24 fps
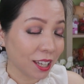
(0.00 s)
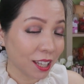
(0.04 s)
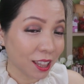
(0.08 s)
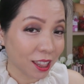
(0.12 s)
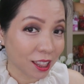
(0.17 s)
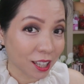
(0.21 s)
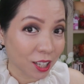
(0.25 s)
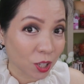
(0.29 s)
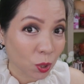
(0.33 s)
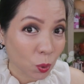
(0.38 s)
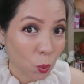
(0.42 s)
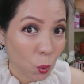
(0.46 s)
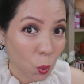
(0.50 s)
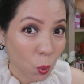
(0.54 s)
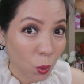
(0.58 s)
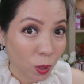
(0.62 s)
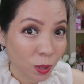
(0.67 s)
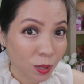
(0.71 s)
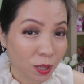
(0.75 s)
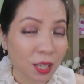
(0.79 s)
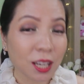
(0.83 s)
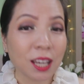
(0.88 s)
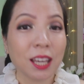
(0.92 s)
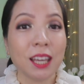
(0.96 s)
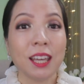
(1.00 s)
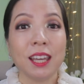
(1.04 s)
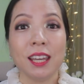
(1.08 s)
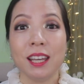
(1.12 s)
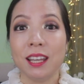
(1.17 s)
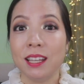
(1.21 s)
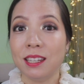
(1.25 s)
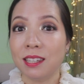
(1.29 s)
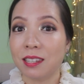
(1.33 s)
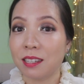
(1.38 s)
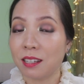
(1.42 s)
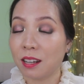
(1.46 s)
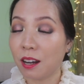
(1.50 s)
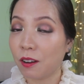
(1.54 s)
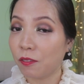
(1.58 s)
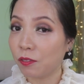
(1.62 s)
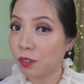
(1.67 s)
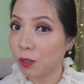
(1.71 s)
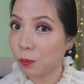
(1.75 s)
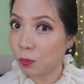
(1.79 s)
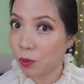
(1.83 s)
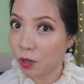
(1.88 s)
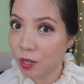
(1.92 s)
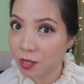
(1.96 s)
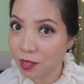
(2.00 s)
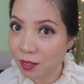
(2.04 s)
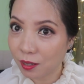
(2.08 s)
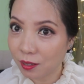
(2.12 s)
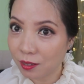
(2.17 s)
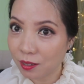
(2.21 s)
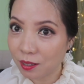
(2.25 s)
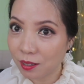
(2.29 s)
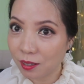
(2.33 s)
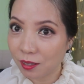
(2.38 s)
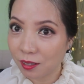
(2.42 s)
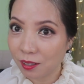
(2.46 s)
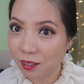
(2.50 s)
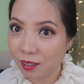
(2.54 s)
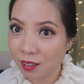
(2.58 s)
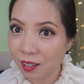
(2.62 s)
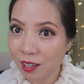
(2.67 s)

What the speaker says: in this quartz instead of the pressed glitter.